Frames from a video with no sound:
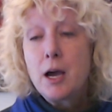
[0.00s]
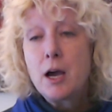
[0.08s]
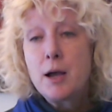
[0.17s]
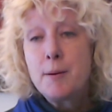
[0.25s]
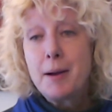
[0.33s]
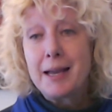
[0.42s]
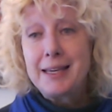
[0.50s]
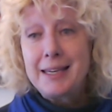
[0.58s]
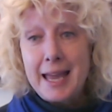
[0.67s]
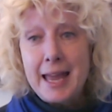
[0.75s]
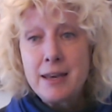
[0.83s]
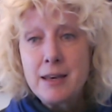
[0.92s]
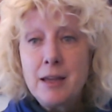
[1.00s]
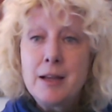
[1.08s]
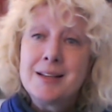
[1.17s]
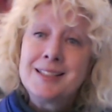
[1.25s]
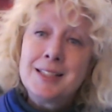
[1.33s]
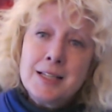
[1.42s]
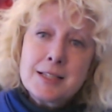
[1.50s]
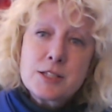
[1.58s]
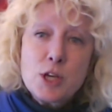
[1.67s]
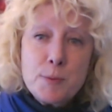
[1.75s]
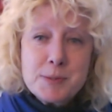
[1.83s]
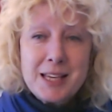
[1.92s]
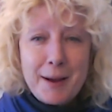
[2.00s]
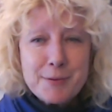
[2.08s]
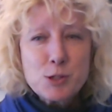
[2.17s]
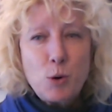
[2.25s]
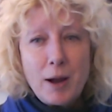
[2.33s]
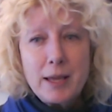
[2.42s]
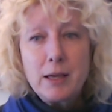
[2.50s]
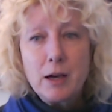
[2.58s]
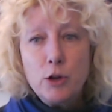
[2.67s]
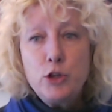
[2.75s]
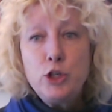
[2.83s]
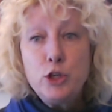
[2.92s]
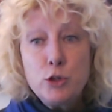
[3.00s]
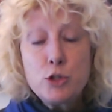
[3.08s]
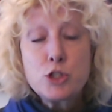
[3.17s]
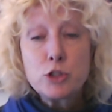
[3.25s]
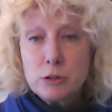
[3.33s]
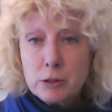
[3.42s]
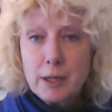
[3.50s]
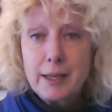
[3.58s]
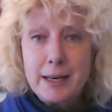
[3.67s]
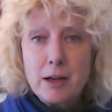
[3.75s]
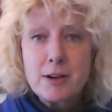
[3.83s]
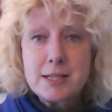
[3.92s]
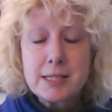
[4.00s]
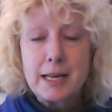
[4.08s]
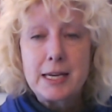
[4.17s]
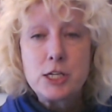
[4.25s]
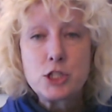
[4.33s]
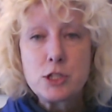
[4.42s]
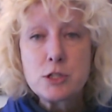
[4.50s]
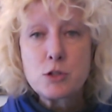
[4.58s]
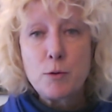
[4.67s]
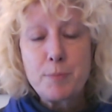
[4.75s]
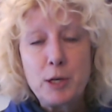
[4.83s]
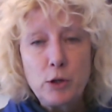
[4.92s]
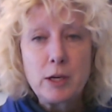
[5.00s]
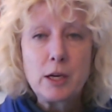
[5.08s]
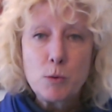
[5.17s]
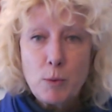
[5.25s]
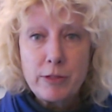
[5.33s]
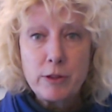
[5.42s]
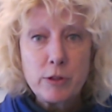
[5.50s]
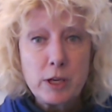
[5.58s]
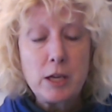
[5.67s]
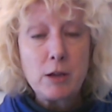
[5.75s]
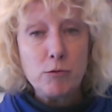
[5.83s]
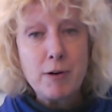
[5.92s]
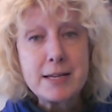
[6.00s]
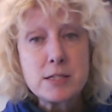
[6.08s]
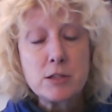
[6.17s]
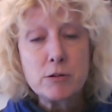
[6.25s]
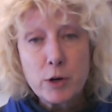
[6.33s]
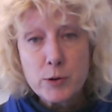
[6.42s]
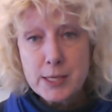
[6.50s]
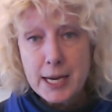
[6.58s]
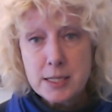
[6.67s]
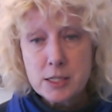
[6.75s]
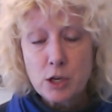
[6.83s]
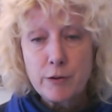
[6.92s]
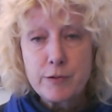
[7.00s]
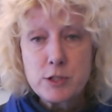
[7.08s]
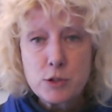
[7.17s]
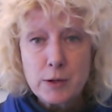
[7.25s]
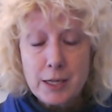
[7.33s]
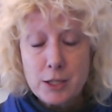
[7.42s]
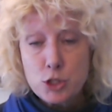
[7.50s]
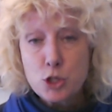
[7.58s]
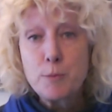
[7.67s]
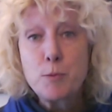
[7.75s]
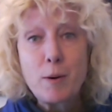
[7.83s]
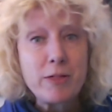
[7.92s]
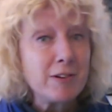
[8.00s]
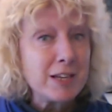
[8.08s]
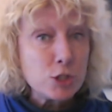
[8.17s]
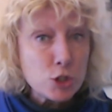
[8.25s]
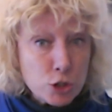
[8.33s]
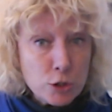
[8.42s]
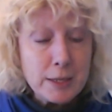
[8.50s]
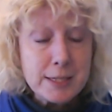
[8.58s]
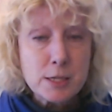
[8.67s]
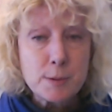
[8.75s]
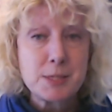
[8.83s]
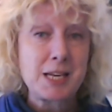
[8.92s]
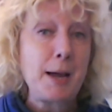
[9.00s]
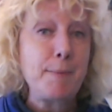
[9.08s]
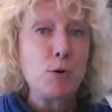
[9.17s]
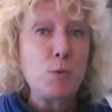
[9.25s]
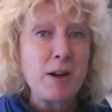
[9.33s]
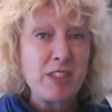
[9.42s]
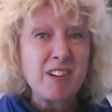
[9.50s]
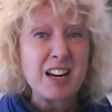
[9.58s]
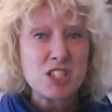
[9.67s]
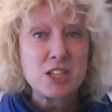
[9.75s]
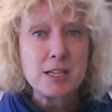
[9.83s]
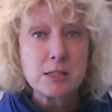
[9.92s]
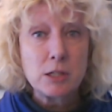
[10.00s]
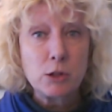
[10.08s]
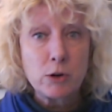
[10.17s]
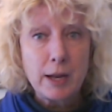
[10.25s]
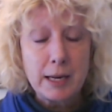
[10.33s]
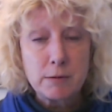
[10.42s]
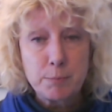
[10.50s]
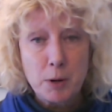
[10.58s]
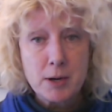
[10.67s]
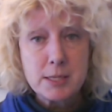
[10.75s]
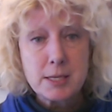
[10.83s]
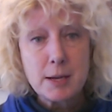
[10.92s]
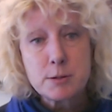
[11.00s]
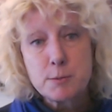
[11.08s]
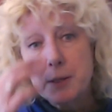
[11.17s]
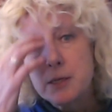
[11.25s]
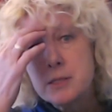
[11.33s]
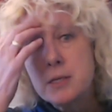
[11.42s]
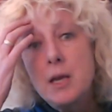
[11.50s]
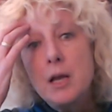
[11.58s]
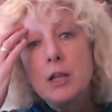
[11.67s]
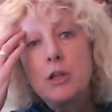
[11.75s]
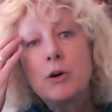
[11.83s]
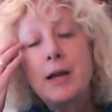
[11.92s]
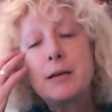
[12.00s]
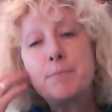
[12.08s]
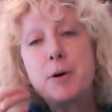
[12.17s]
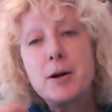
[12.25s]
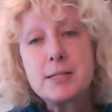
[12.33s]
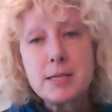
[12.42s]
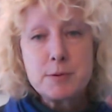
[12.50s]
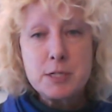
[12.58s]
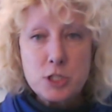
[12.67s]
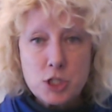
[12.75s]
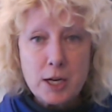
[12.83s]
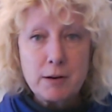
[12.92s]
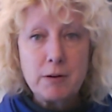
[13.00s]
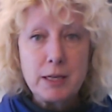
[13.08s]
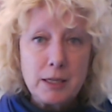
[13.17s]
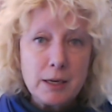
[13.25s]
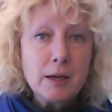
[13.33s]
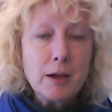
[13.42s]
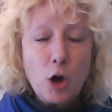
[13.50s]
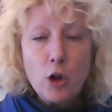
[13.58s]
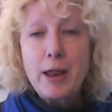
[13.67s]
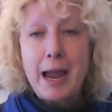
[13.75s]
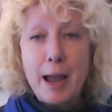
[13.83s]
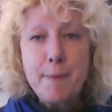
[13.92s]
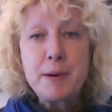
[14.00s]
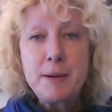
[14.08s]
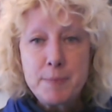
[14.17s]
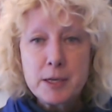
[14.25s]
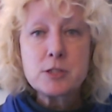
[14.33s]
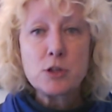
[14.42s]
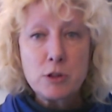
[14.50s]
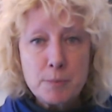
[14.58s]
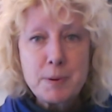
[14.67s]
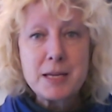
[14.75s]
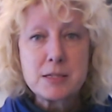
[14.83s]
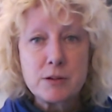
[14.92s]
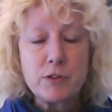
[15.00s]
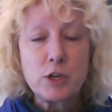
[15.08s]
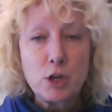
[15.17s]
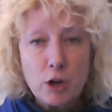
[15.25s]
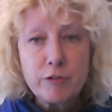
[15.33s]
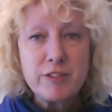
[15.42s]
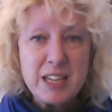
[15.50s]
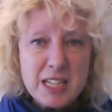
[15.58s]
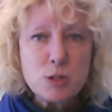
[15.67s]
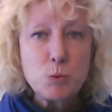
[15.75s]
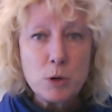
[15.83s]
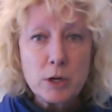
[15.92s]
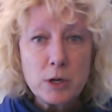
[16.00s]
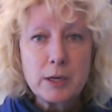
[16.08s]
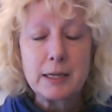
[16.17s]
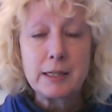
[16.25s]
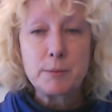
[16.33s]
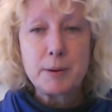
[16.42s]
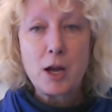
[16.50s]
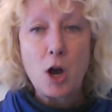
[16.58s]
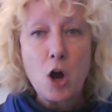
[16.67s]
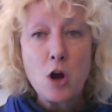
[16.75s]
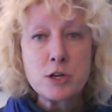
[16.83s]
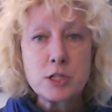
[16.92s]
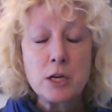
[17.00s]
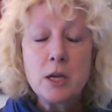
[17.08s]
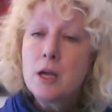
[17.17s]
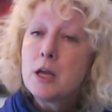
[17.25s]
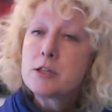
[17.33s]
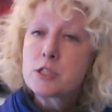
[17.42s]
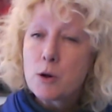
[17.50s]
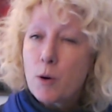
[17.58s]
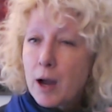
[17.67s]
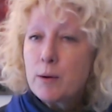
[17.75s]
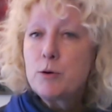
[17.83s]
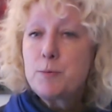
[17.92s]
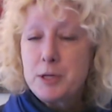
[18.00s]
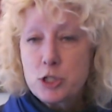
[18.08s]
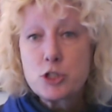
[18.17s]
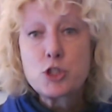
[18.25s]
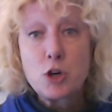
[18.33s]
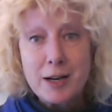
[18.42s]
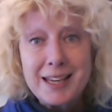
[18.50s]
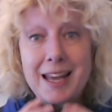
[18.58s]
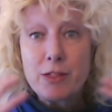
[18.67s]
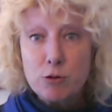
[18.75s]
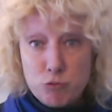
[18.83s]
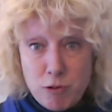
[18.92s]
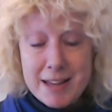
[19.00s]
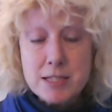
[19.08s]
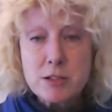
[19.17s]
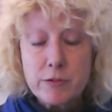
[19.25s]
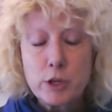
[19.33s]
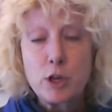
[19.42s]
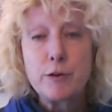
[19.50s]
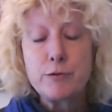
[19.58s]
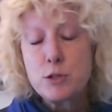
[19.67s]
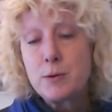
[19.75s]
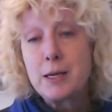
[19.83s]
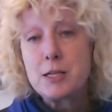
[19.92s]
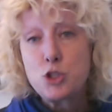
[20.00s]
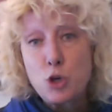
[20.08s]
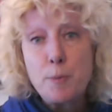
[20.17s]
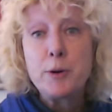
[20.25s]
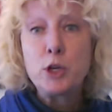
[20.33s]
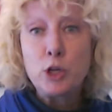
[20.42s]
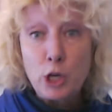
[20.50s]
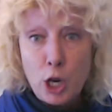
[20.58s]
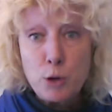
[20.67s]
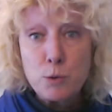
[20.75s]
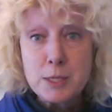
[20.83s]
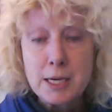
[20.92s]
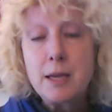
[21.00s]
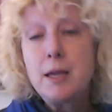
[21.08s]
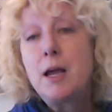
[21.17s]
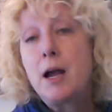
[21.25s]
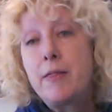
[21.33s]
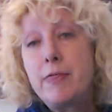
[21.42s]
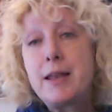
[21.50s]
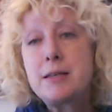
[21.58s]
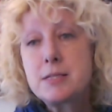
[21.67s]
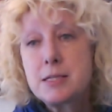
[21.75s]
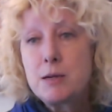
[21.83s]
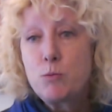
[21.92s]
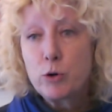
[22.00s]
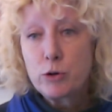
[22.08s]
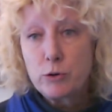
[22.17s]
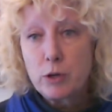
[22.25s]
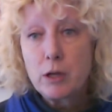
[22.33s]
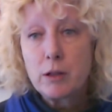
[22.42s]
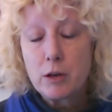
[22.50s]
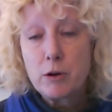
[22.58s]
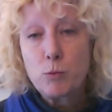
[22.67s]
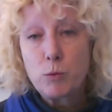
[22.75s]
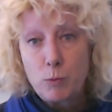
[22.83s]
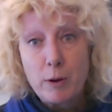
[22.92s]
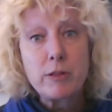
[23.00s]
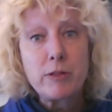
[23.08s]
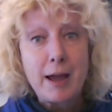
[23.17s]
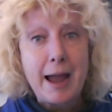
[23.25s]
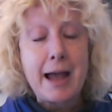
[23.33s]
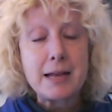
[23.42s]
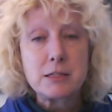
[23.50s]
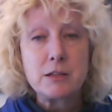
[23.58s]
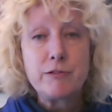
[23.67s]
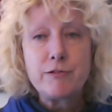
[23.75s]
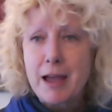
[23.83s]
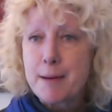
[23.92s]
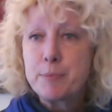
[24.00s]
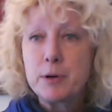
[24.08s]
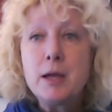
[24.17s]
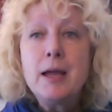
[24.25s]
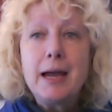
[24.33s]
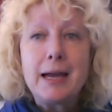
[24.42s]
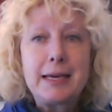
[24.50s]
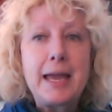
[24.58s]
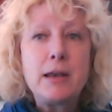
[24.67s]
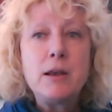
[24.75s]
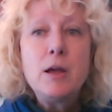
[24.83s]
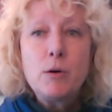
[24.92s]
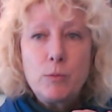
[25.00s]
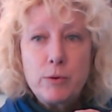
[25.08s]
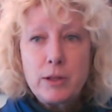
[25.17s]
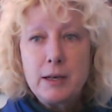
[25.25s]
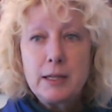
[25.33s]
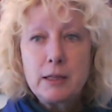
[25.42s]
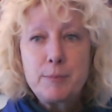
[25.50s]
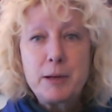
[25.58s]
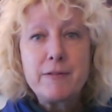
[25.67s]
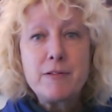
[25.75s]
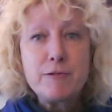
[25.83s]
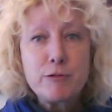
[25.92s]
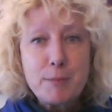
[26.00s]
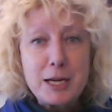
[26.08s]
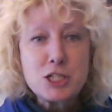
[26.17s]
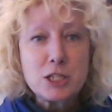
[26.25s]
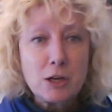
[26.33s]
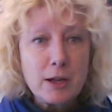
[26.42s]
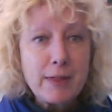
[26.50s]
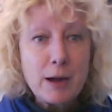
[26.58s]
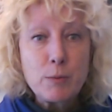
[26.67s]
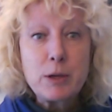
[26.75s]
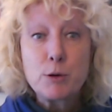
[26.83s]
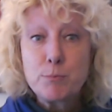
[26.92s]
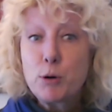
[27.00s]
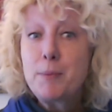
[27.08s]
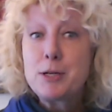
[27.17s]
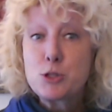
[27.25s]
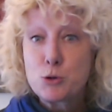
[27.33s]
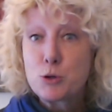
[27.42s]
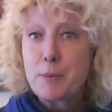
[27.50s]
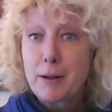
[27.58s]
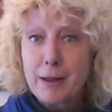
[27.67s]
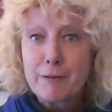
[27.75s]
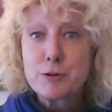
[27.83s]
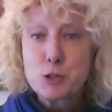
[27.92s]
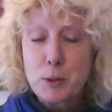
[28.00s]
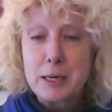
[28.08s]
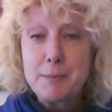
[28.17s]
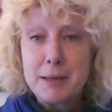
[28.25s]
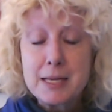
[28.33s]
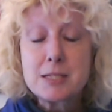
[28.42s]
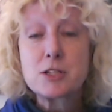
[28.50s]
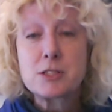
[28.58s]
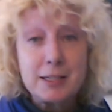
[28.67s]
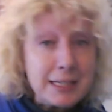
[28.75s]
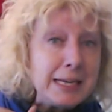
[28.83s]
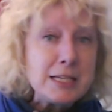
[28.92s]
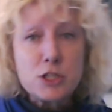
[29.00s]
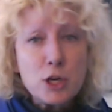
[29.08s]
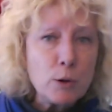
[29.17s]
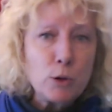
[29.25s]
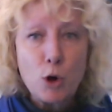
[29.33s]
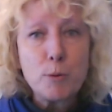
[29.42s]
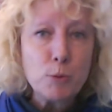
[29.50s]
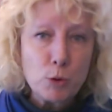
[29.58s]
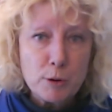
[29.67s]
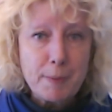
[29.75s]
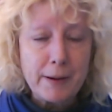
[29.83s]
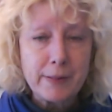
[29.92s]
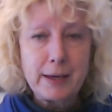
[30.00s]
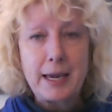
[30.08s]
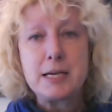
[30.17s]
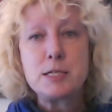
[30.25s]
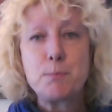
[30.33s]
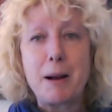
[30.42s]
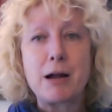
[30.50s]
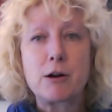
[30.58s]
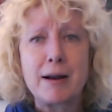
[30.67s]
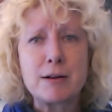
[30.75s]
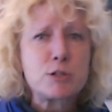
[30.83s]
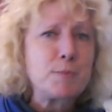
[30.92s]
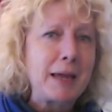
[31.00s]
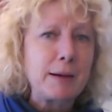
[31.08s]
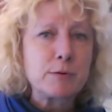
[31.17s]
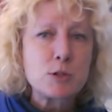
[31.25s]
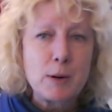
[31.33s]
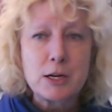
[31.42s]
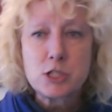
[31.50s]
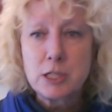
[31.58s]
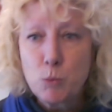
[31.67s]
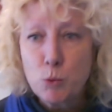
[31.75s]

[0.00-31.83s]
Again, subscap's quite unusual in isolation, so I'd be looking at whether the rest of the rotator cuff is doing in job and whether it is truly subscap or whether actually it's the long-headed biceps, because long-headed biceps is generally unhappy because other bits of the cuff need to work a little bit harder. So I would be just trying to get the rest of the cuff doing its job and unload it, and then see whether that had an effect. But again, with a little bit of information like that, we could probably talk about that for 20 minutes, because I'd need to know a lot more about the case background to be able to actually